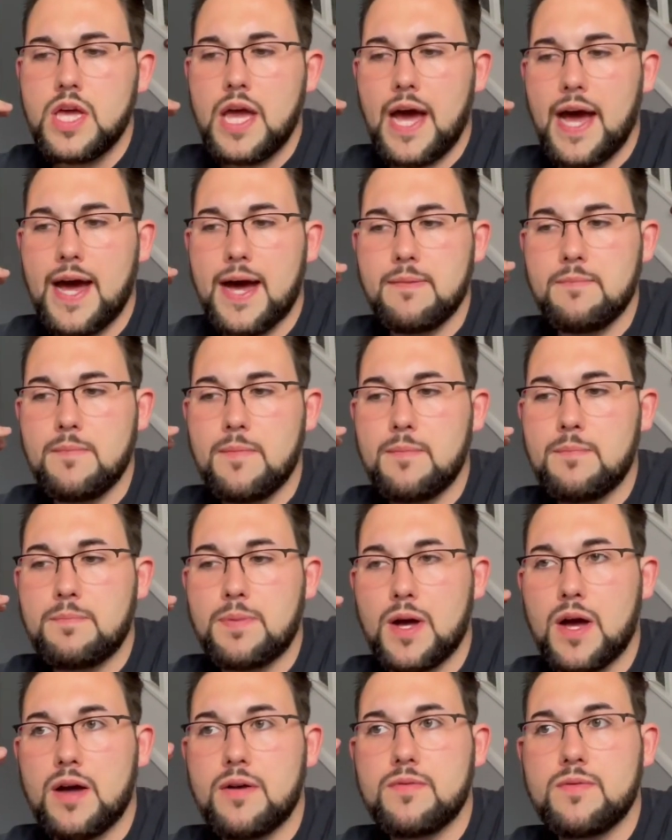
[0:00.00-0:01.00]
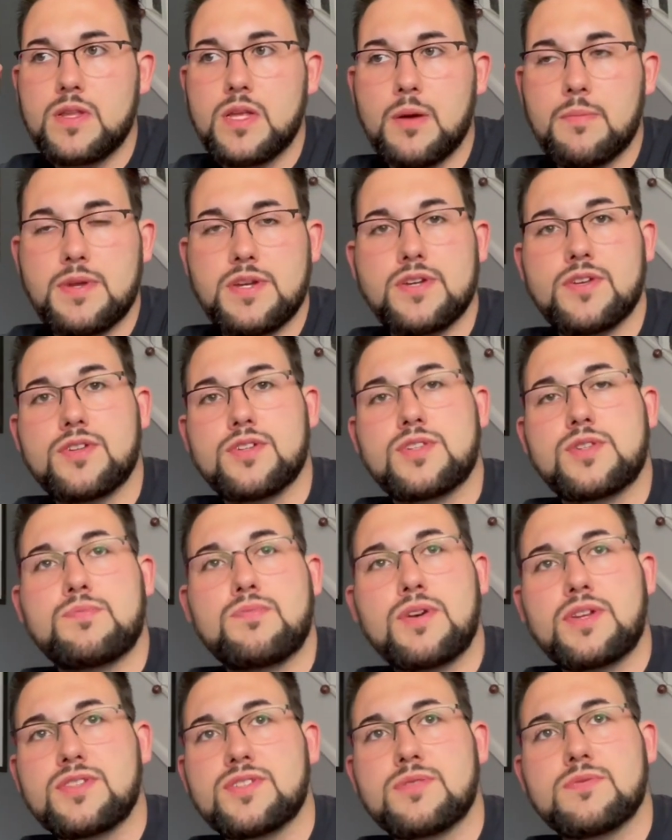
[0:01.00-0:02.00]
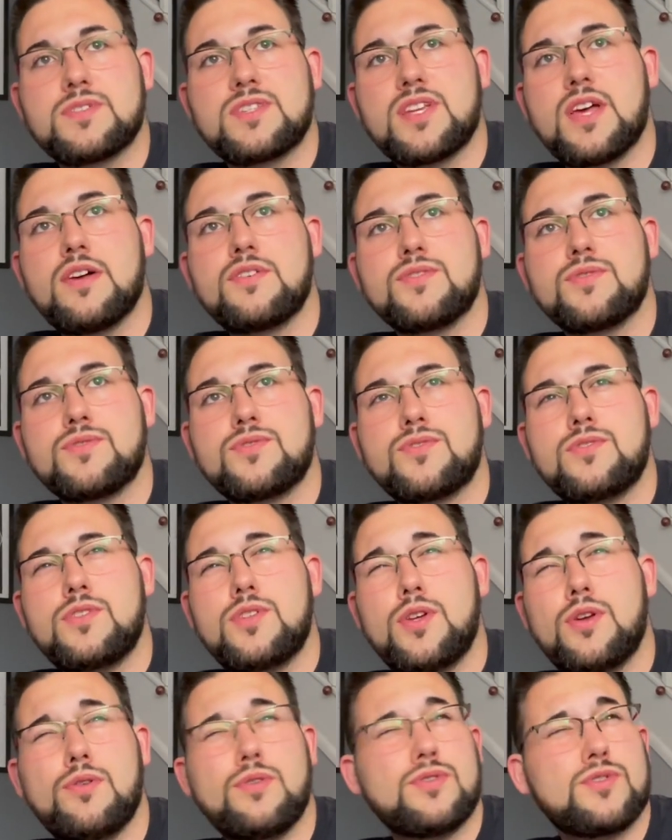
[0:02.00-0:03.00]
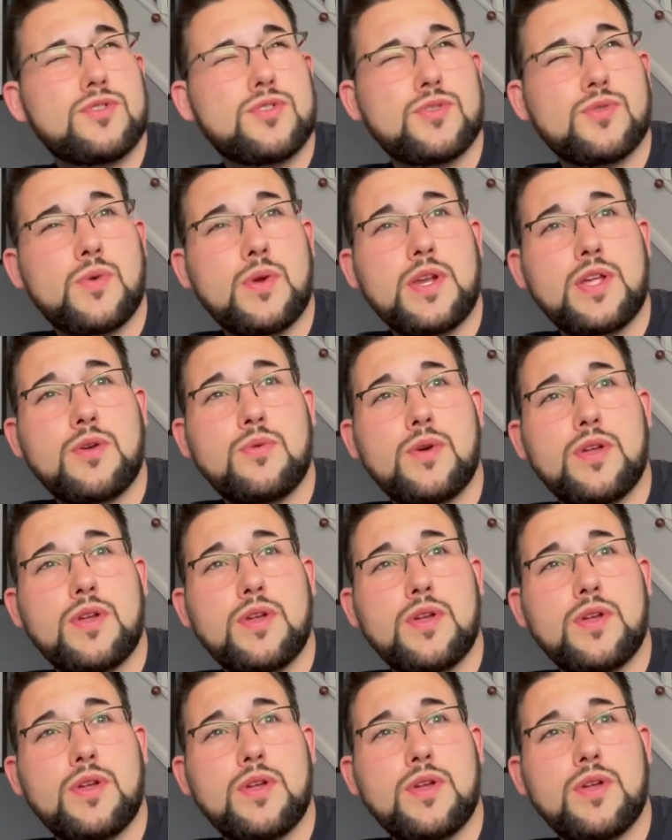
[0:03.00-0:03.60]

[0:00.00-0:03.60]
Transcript: But I mean, the springs themselves are 220 quid